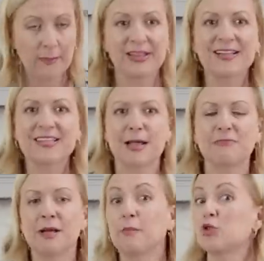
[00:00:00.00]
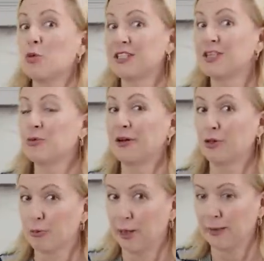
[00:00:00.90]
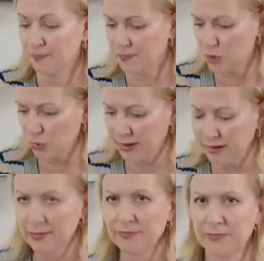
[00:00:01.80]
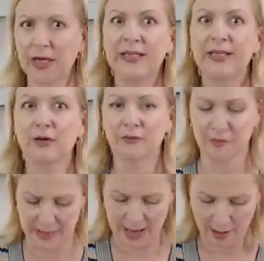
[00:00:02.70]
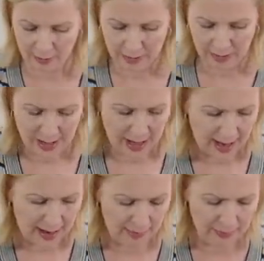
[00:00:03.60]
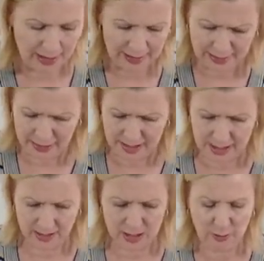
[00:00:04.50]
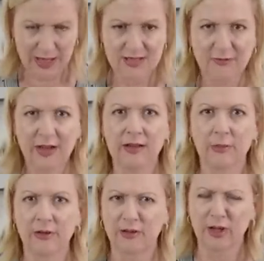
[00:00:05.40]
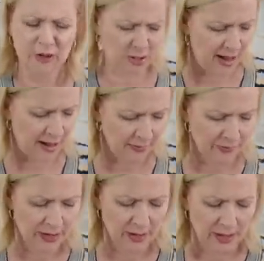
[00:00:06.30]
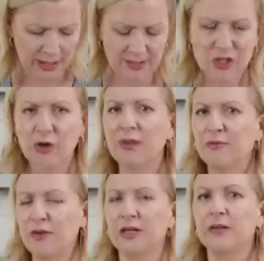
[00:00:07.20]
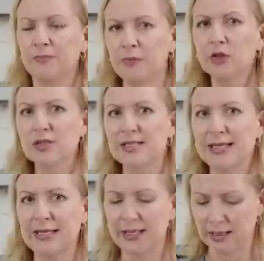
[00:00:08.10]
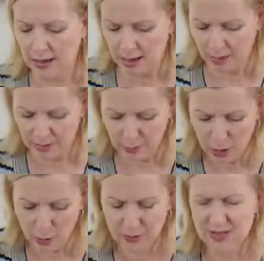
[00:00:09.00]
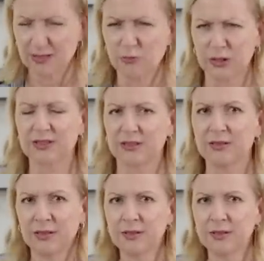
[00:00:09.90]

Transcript: but that's September 2023, so a year from now. I think there's still space available. If you go to my Instagram feed, you'll see the post. It was